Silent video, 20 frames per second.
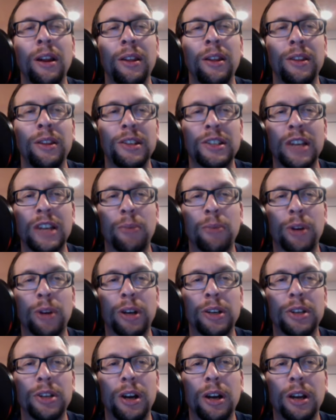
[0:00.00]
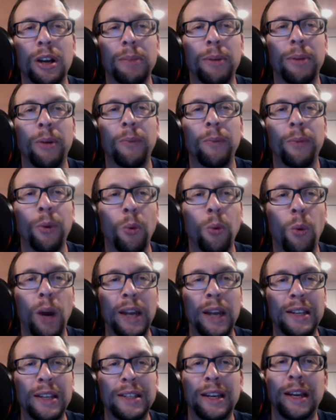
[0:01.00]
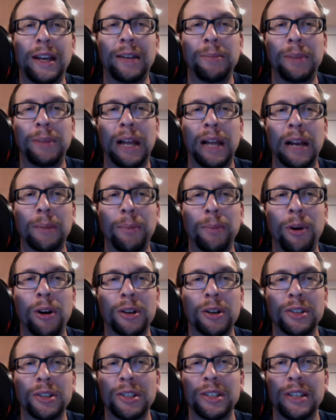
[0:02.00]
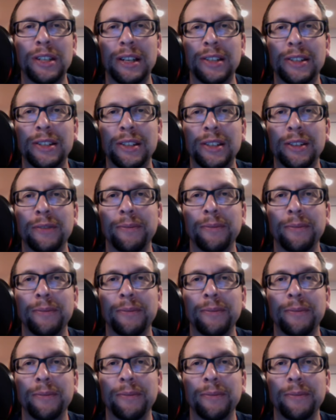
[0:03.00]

This time we're going to talk about white and black box testing.